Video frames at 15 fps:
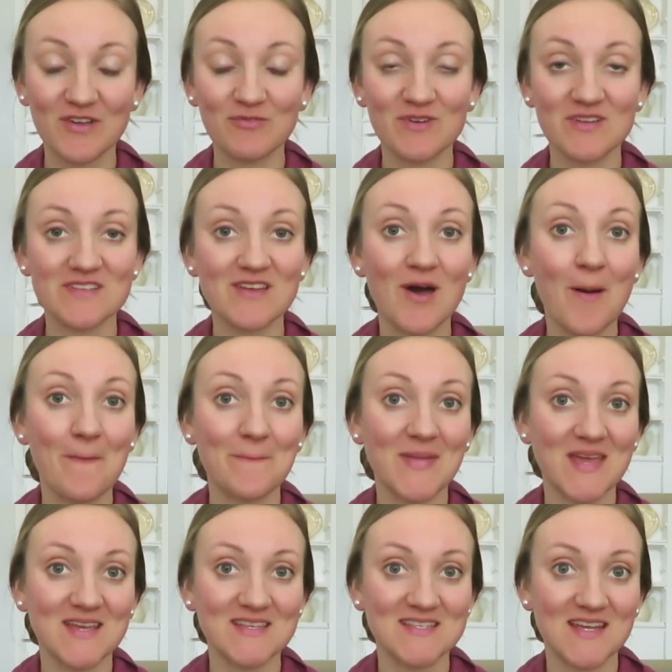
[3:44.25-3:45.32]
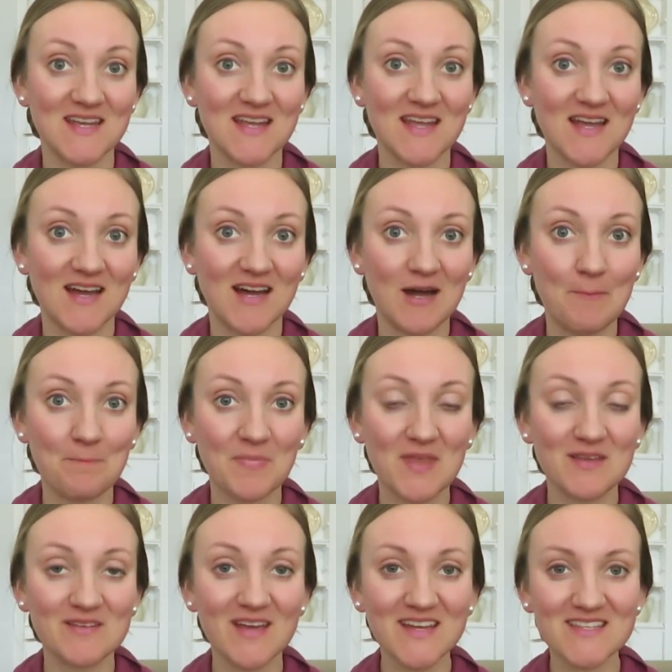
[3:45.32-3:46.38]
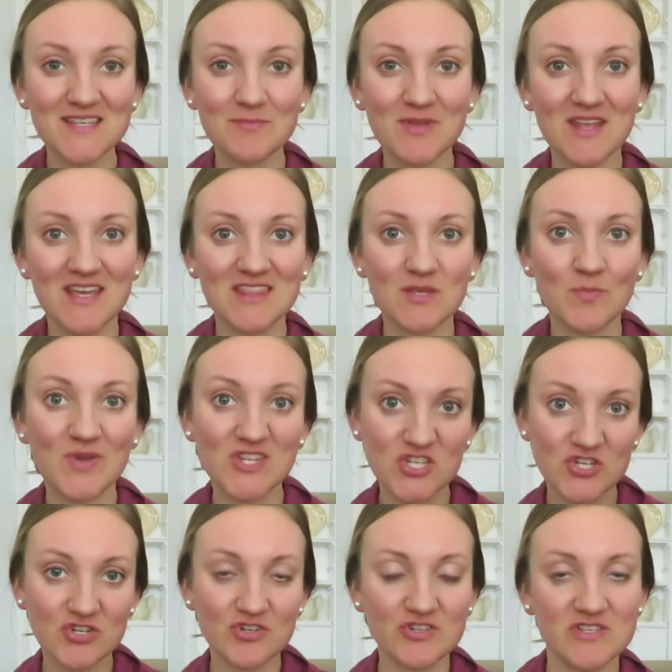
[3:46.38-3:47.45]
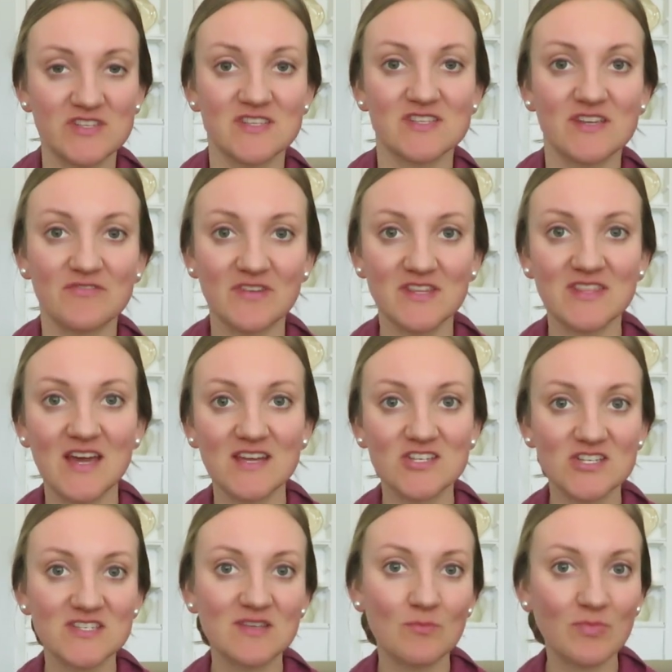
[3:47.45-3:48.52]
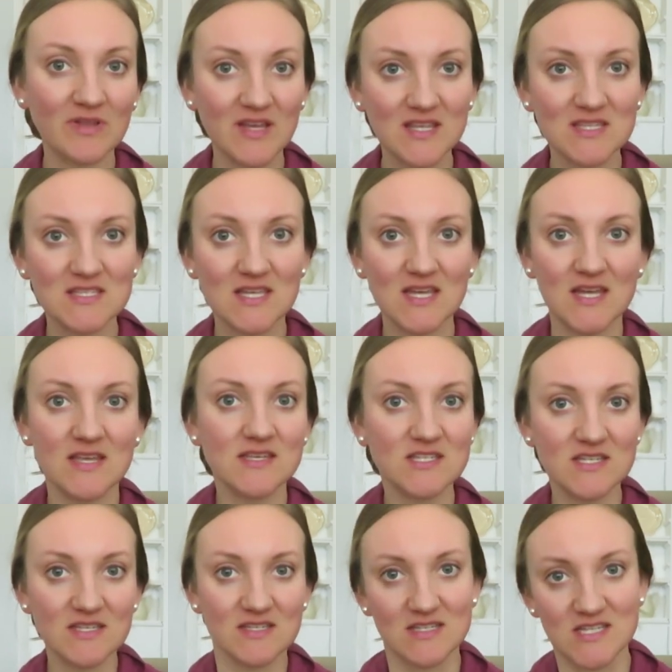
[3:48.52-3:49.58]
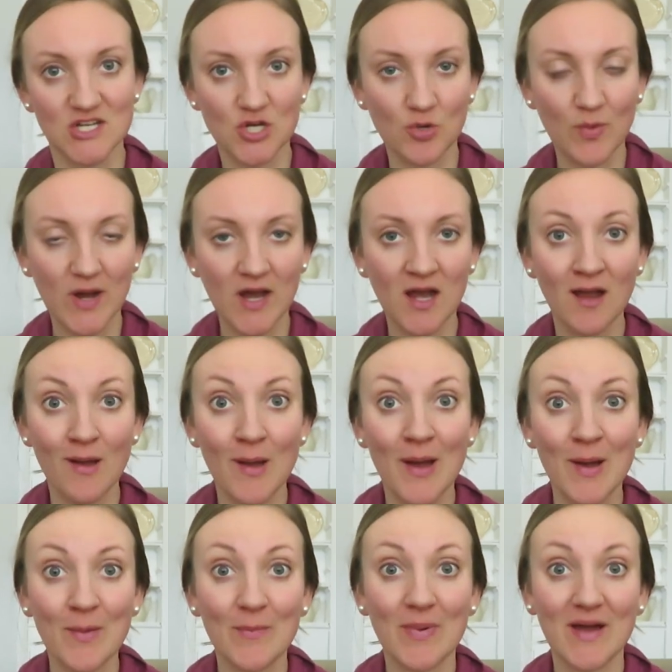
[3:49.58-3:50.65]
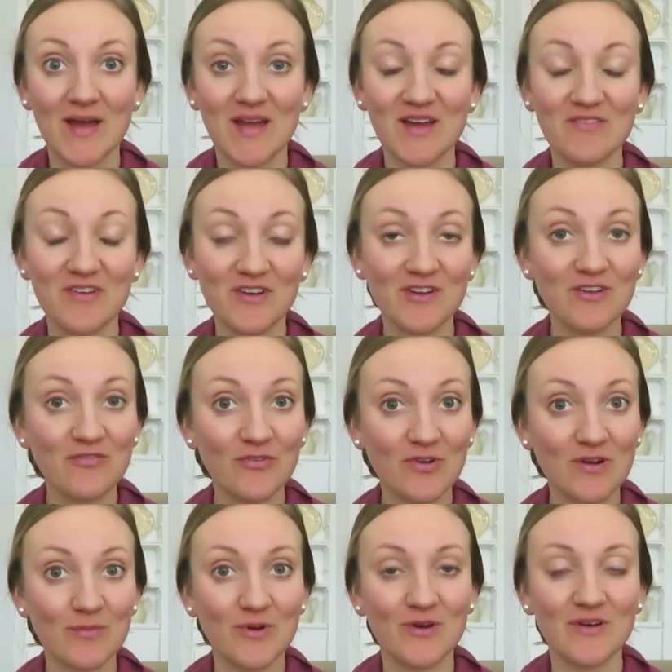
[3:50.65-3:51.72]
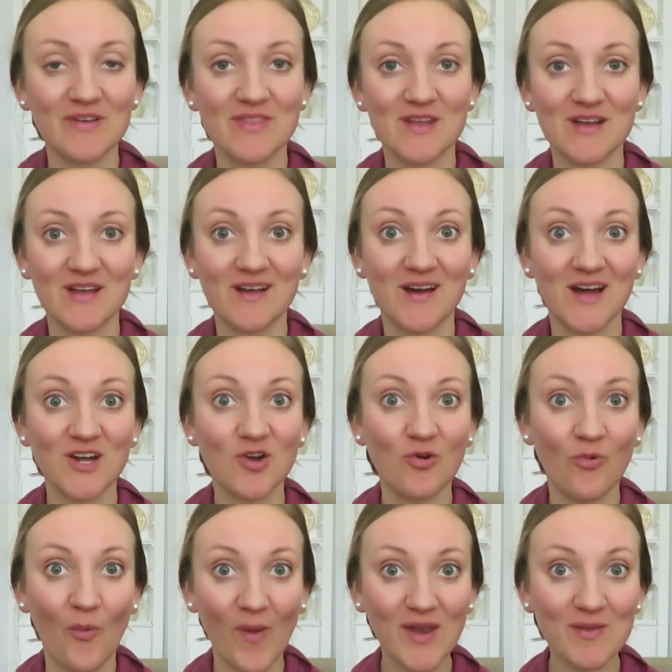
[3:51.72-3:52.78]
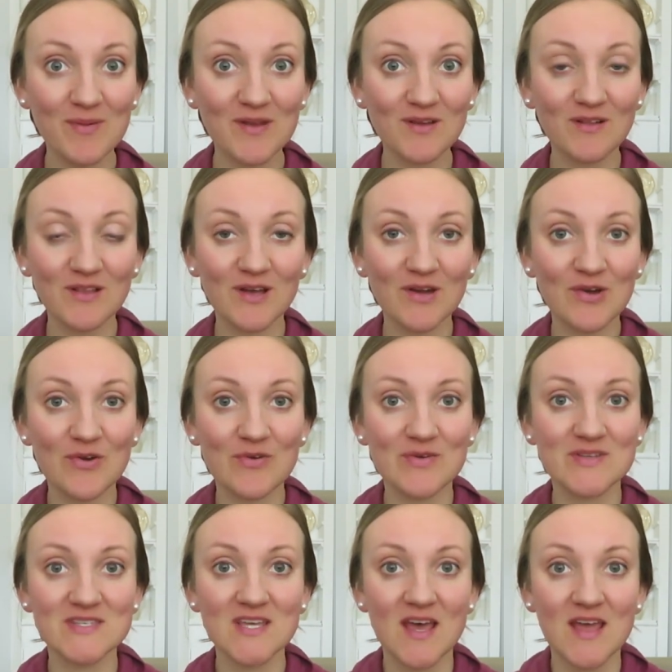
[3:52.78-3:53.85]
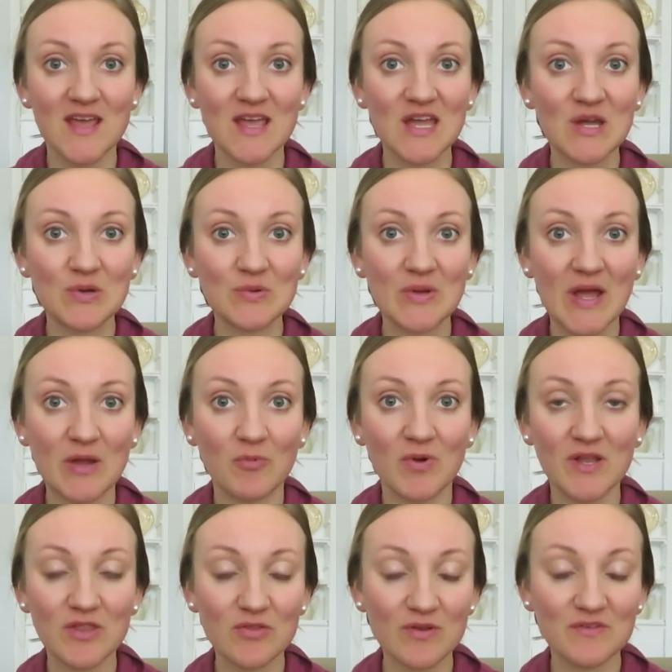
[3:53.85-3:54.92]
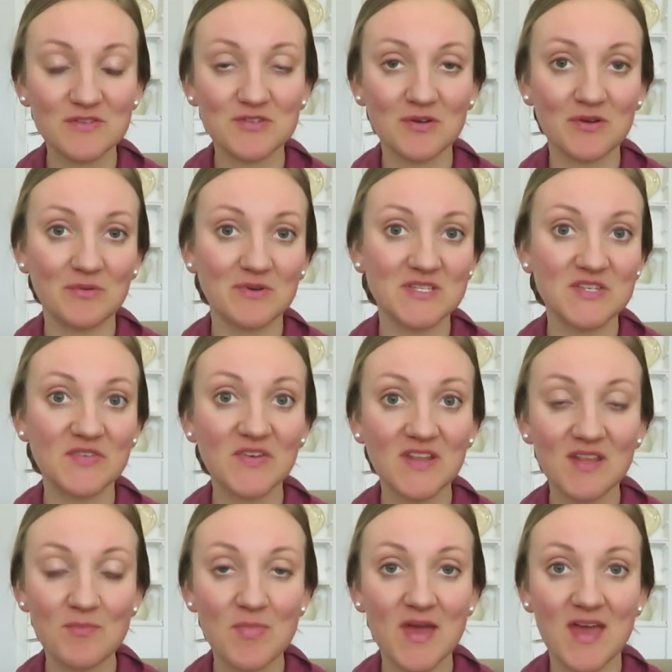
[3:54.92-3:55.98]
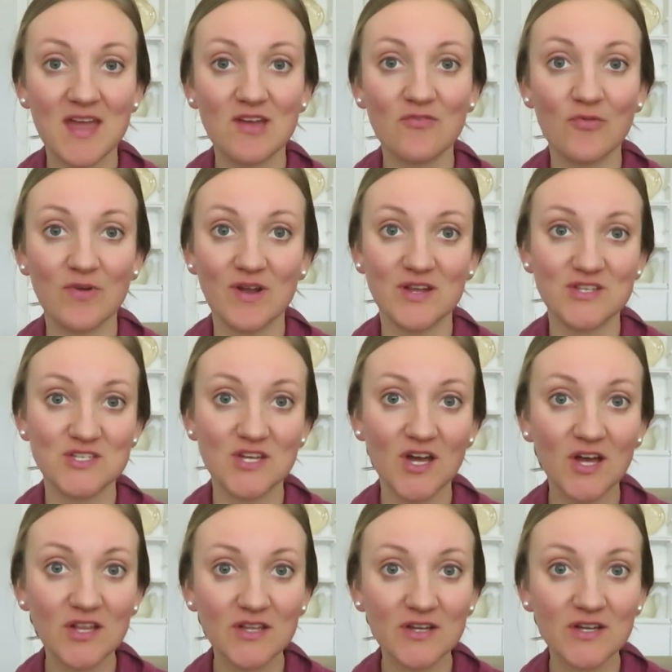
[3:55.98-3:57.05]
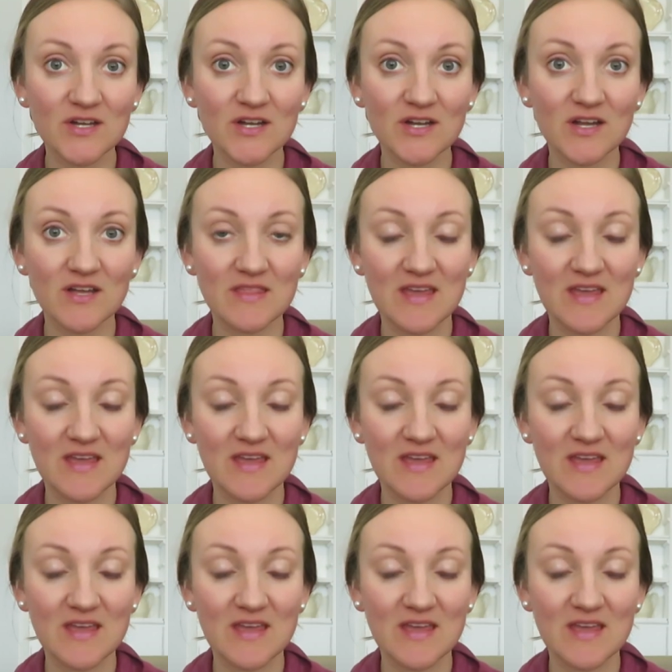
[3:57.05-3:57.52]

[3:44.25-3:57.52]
It was amazing. Um, not some of like the pictures and stuff like that, just some plates and dinnerware, but very affordable. And then I got quite a bit of clothes it, at one thrift store, it was fill a bag for a dollar.